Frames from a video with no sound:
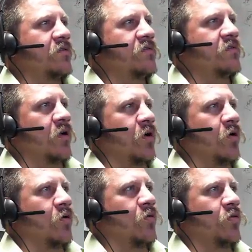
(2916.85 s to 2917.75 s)

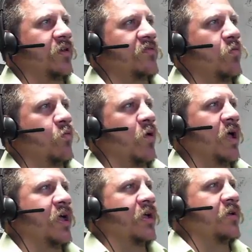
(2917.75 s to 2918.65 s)
So this
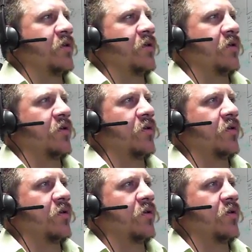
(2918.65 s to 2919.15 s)
weight